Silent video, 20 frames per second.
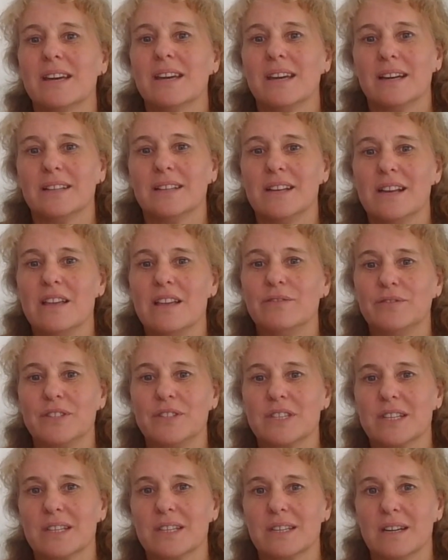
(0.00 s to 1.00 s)
and lived
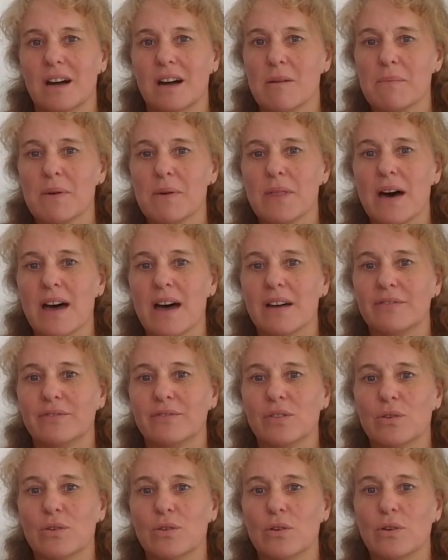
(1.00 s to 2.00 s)
up there
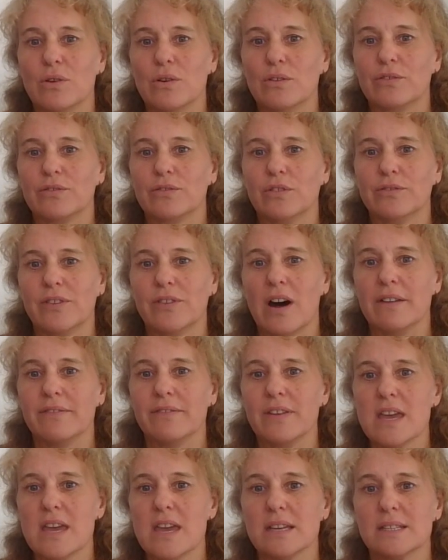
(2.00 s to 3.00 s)
for 5
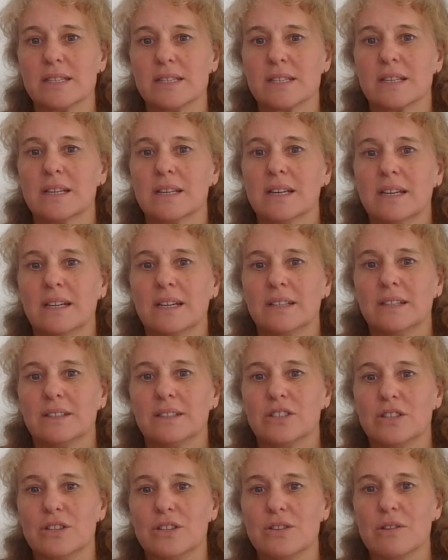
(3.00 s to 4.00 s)
years
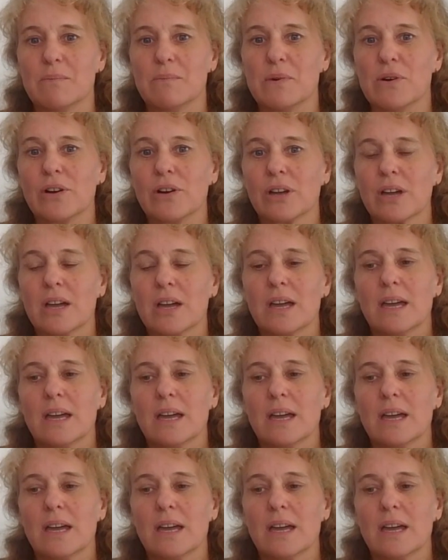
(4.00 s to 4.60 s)
to do the book.